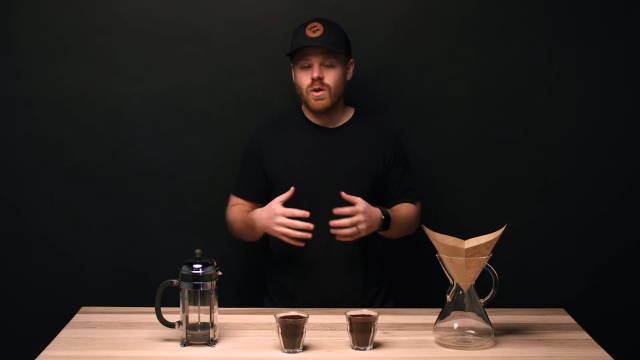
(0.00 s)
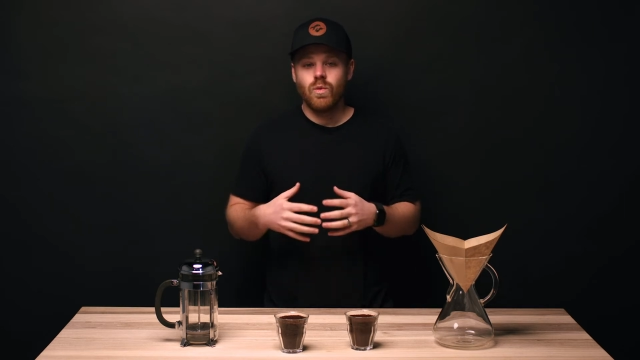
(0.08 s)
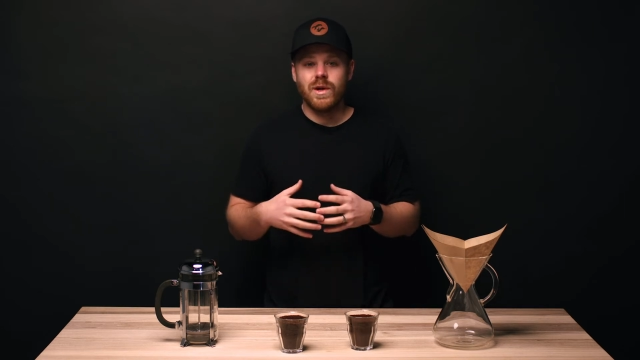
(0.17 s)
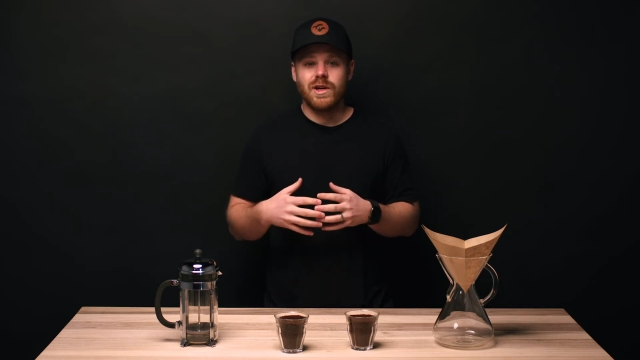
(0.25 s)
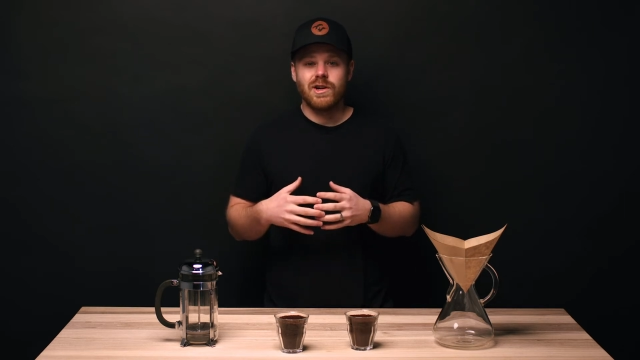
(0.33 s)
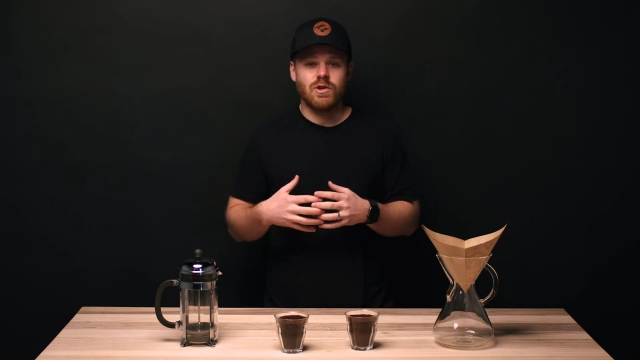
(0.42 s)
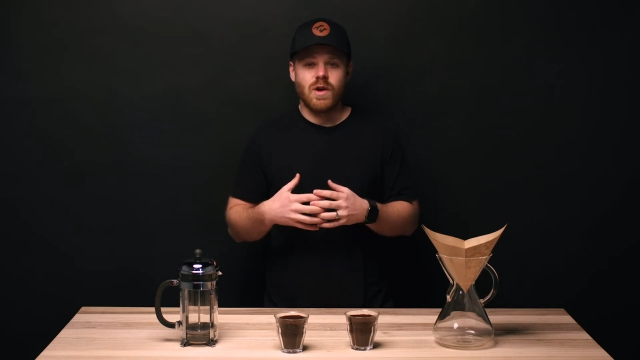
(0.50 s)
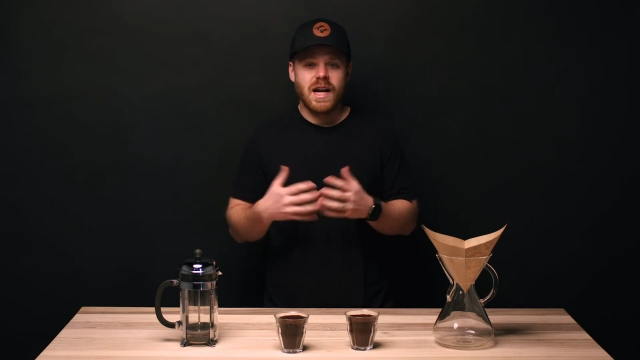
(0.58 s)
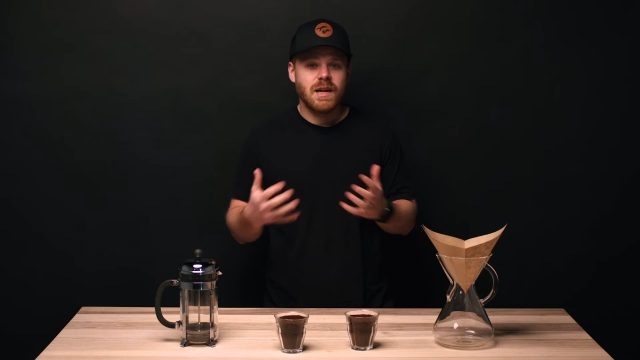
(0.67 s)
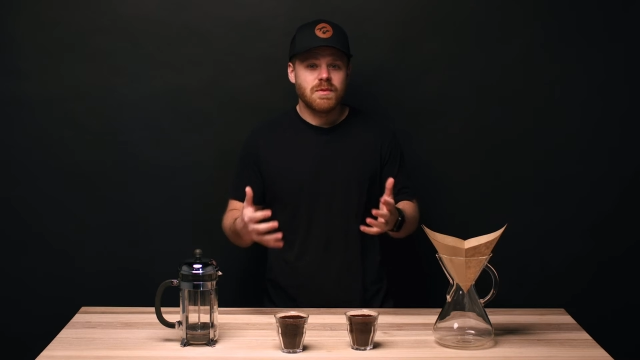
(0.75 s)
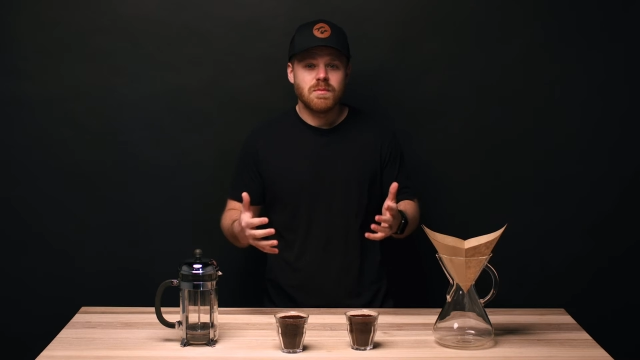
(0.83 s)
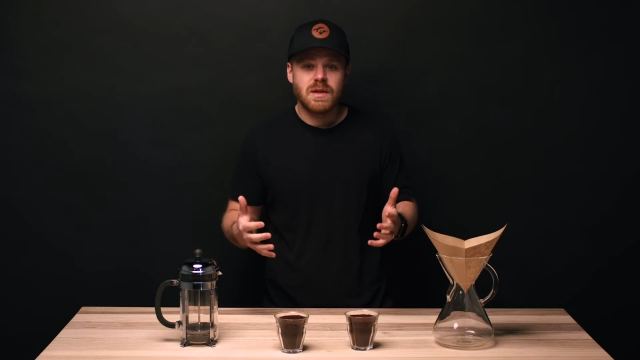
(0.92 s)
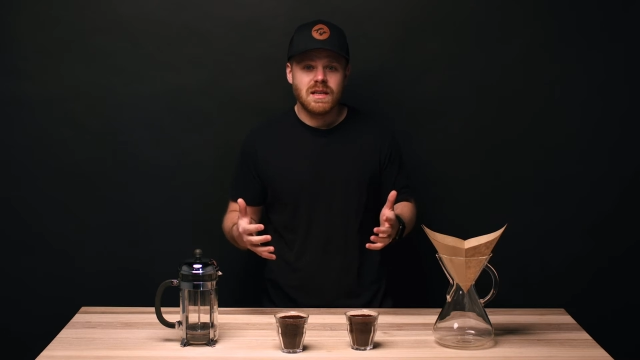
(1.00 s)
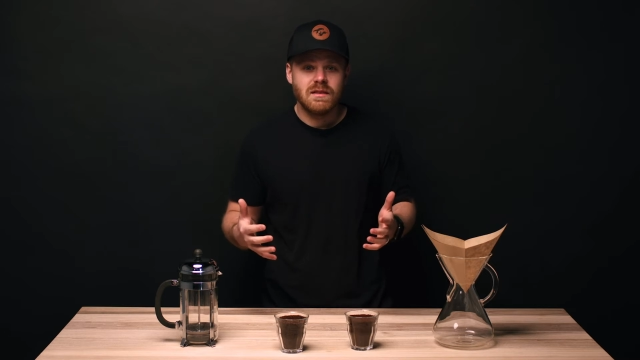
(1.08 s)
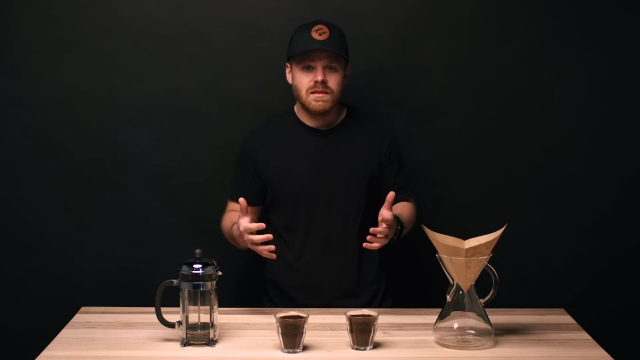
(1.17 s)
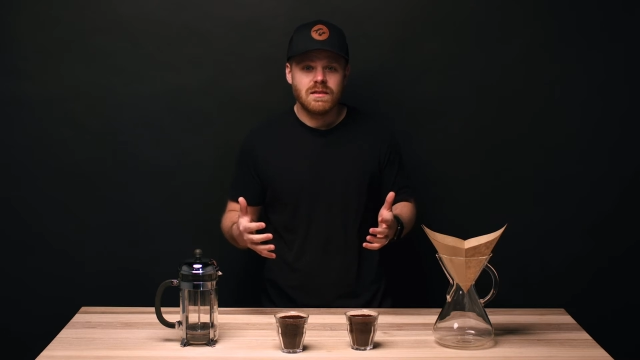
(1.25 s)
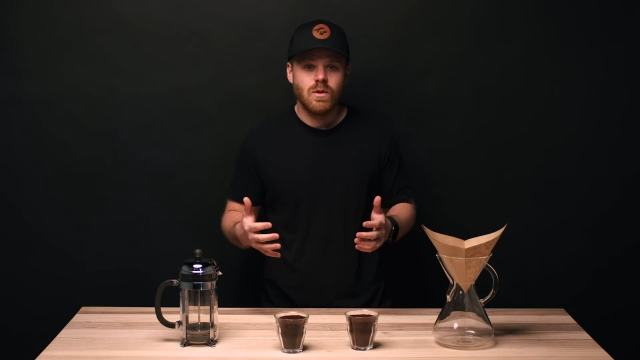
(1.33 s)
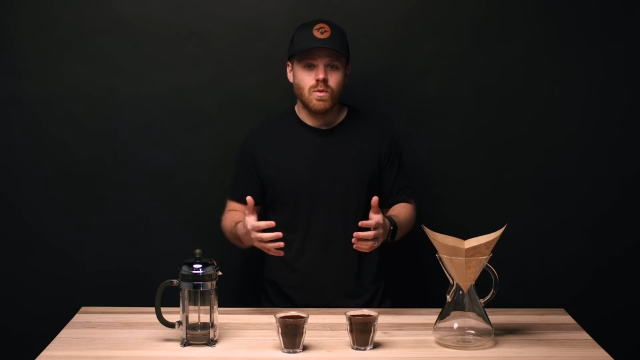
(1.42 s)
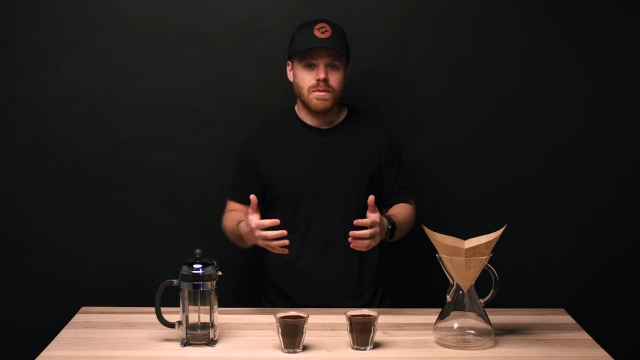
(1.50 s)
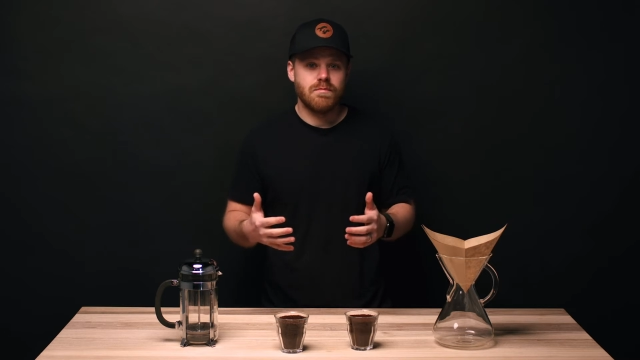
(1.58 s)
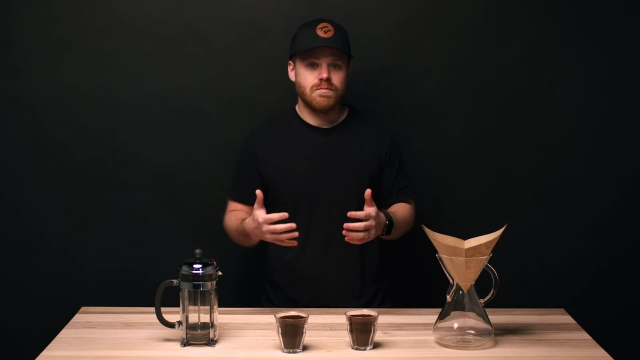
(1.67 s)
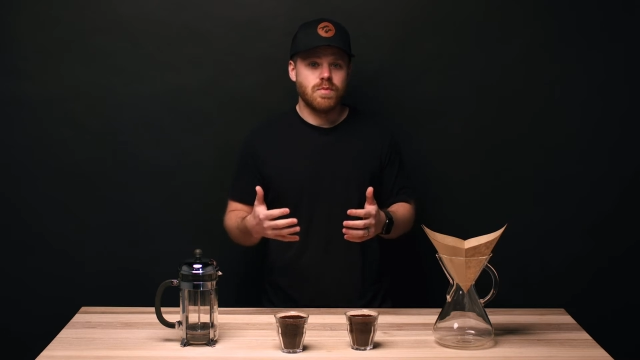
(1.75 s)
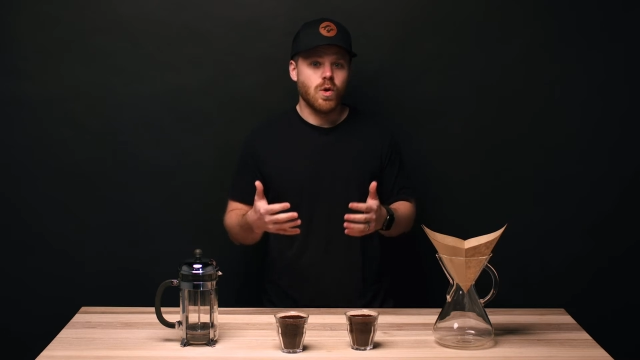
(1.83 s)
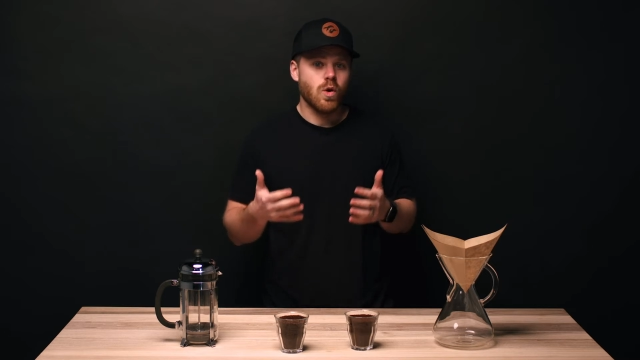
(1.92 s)
We grind up the beans, we
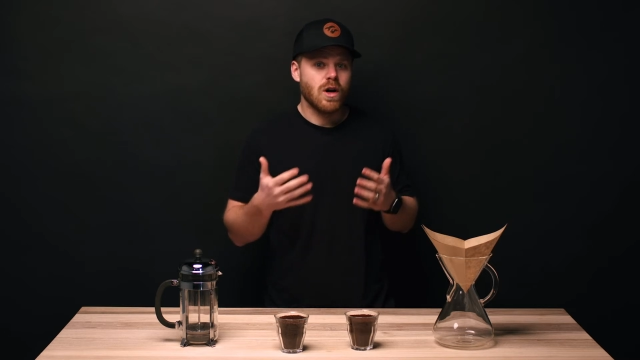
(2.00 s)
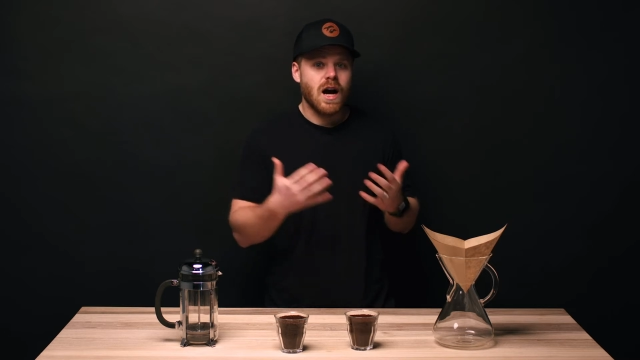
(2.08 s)
pour